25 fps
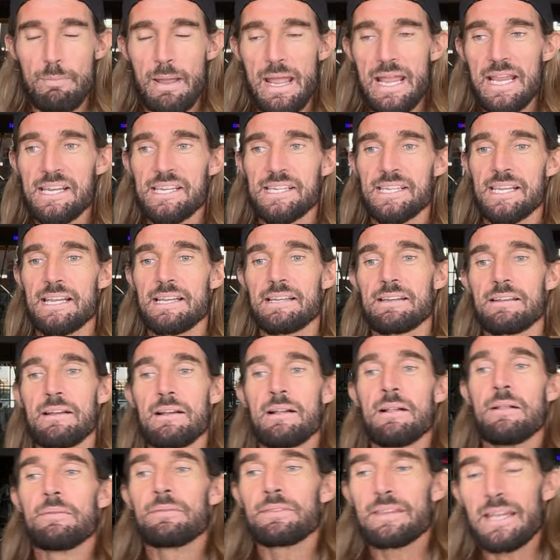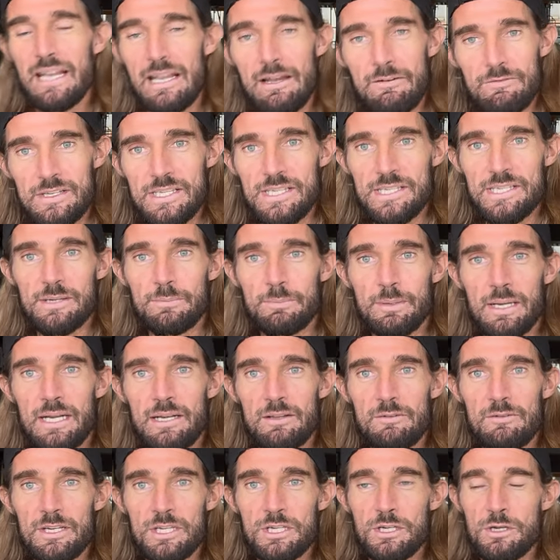pacing, then having some kind
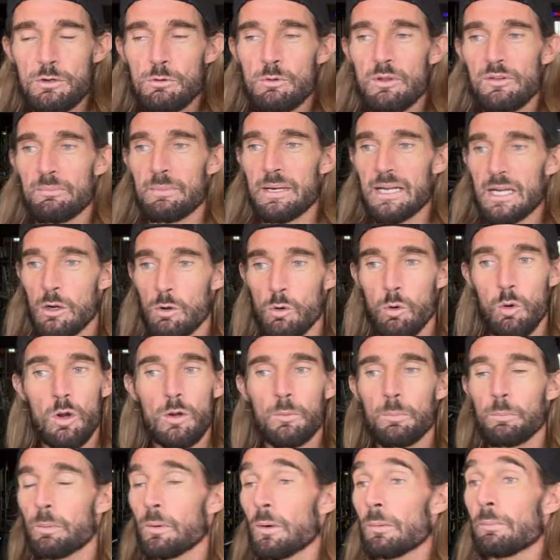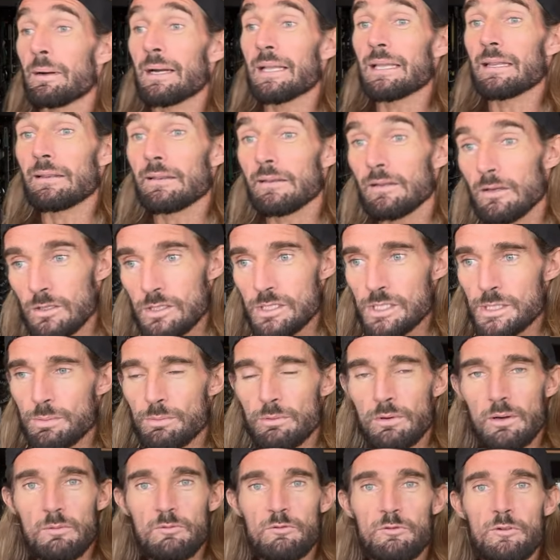of issue with my quad, but my lungs
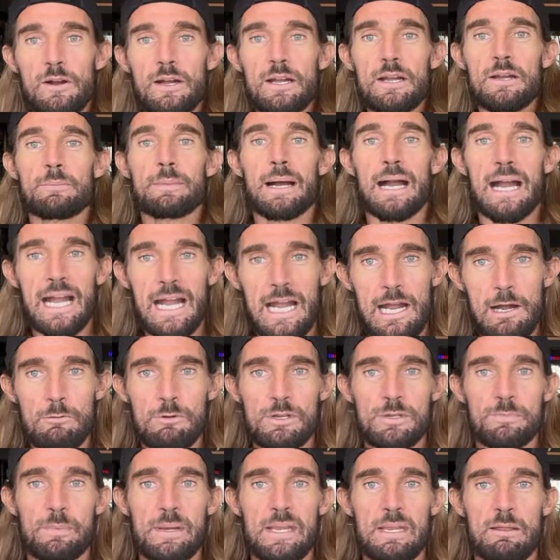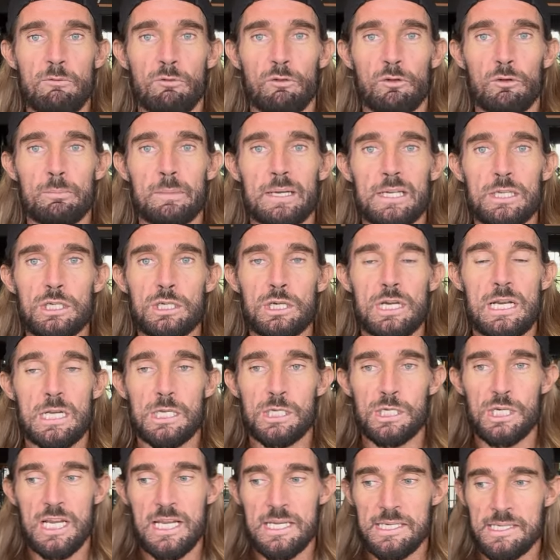were on fire, my heart was beating through my ch
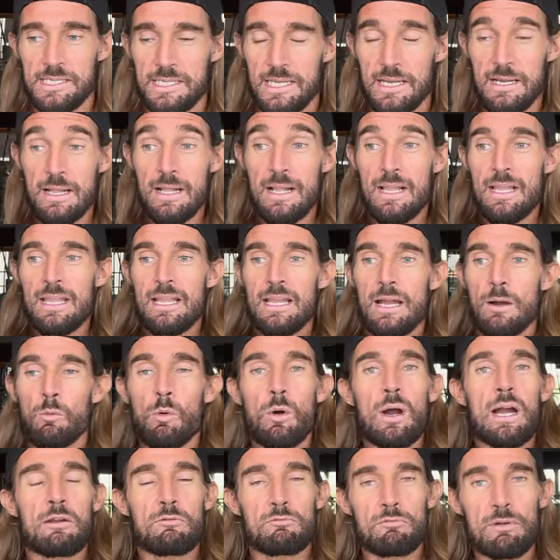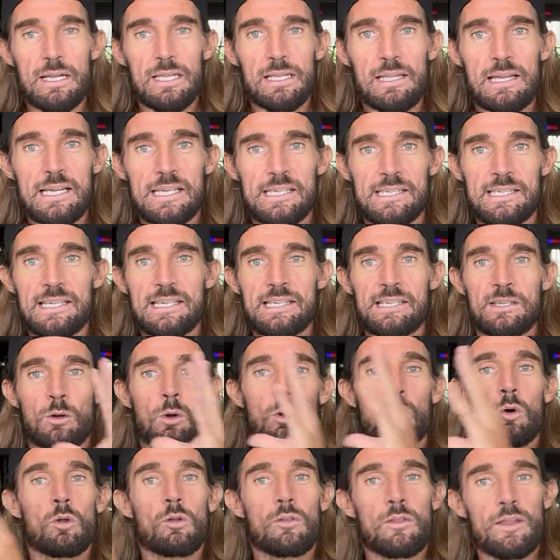chest. And what I realized is
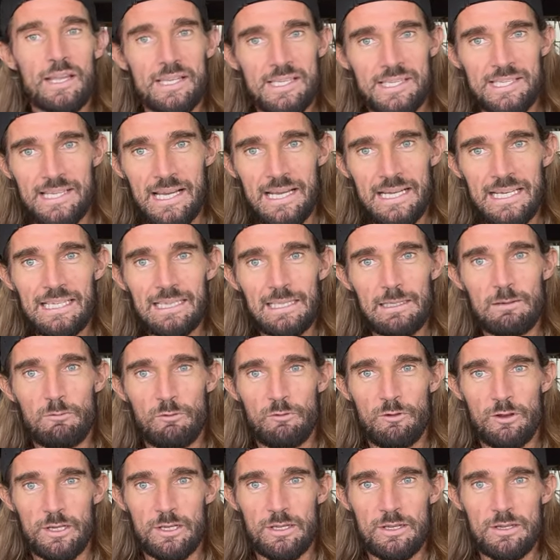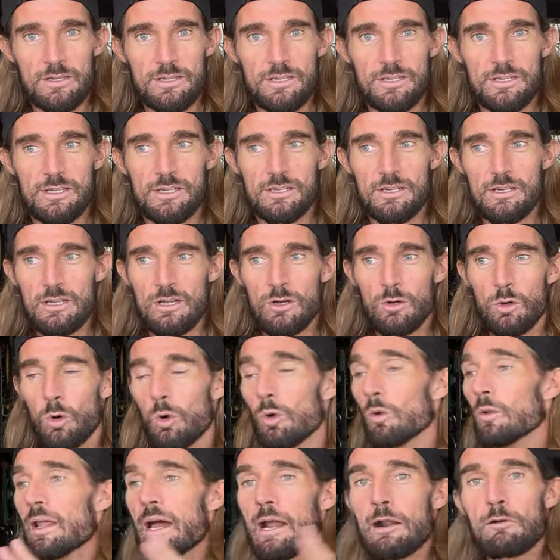all that cycling fitness,
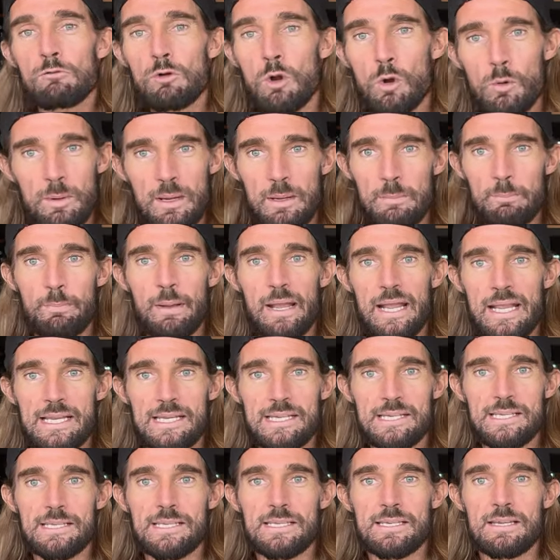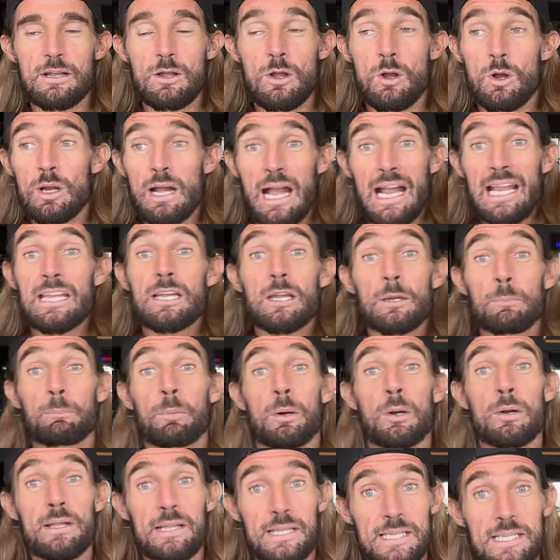all that aerobic base I could
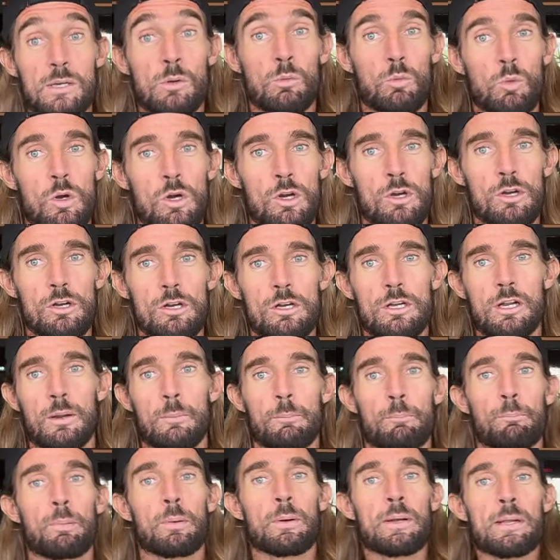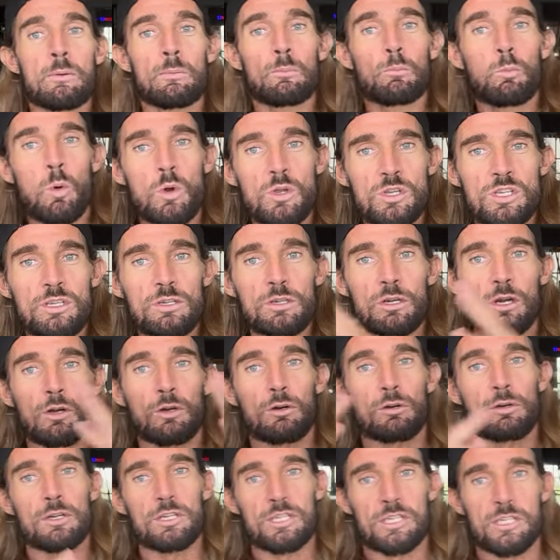put it to work, but it wasn't
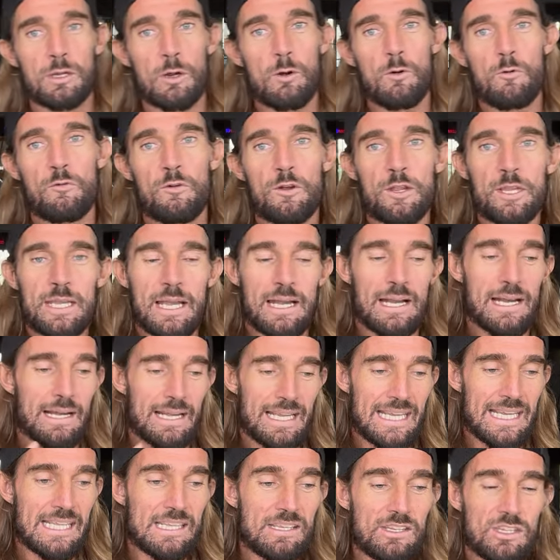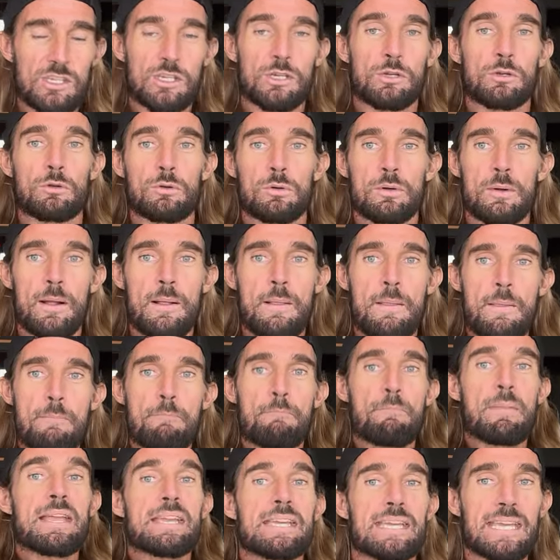crossed over yet into
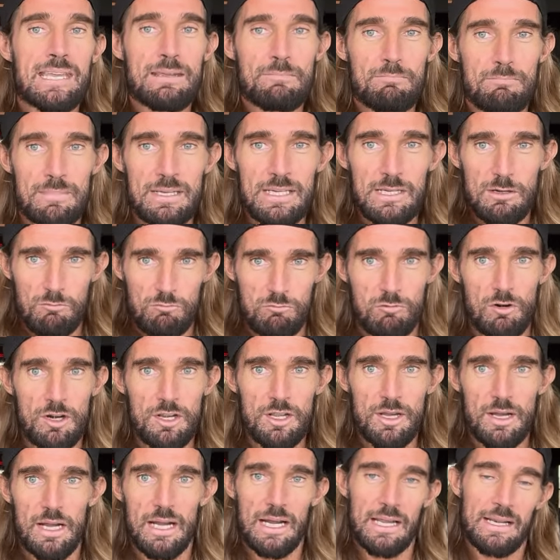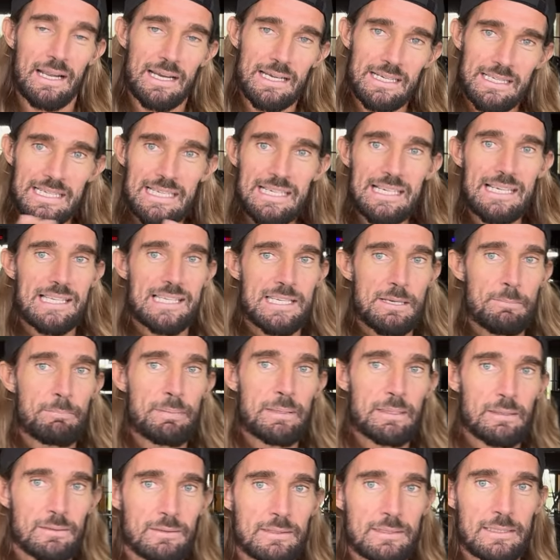making me a runner, and I needed to
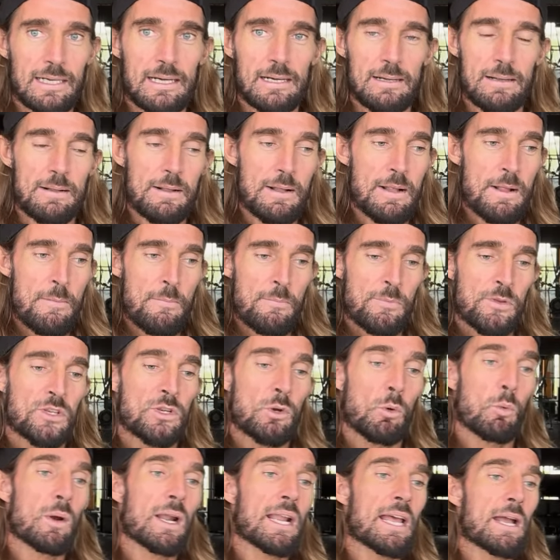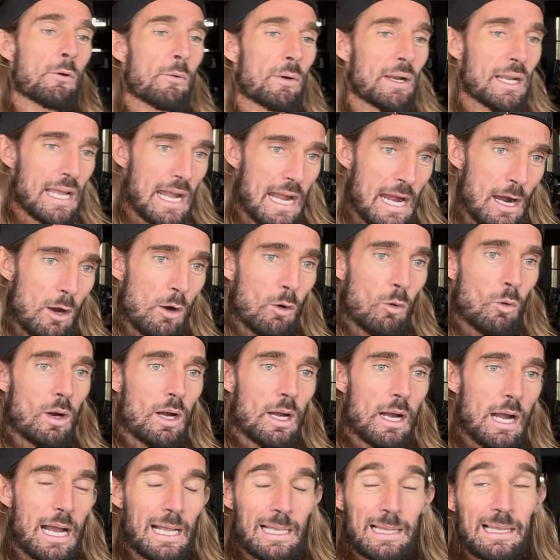build that. So when I went out,
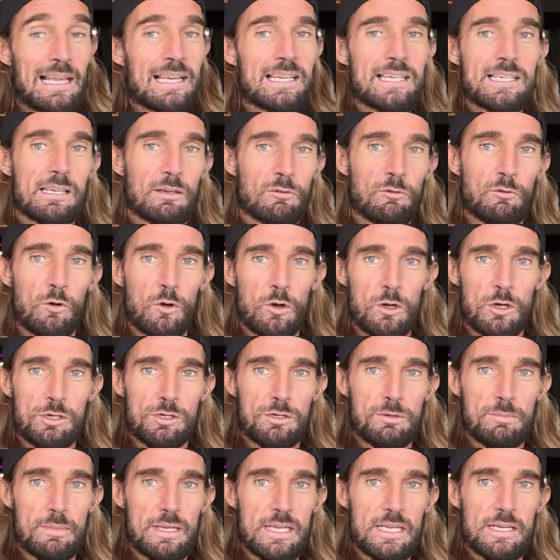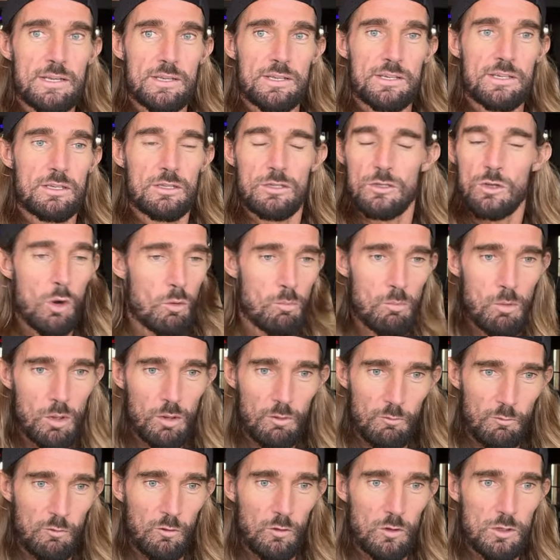I lasted 400 meters, no more
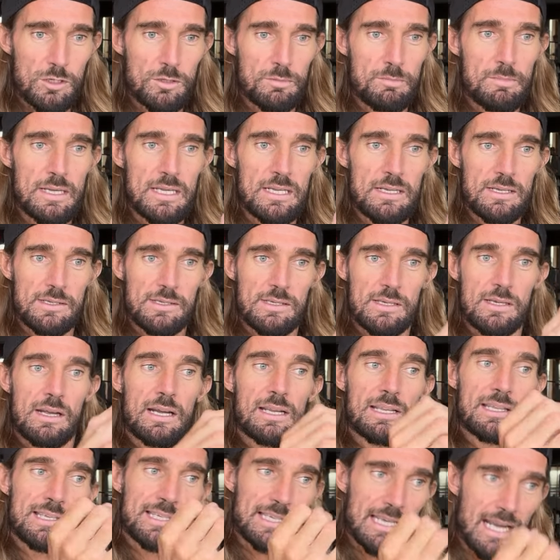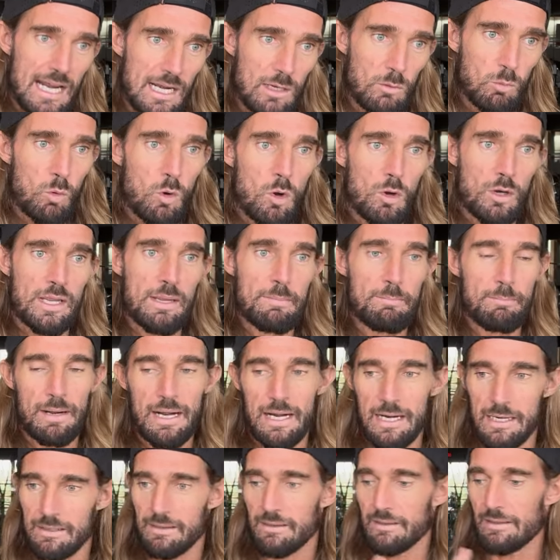than 400 meters, and started walking
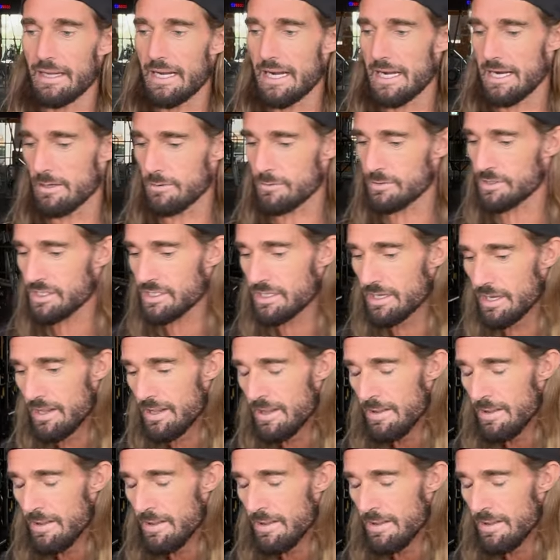back to the house.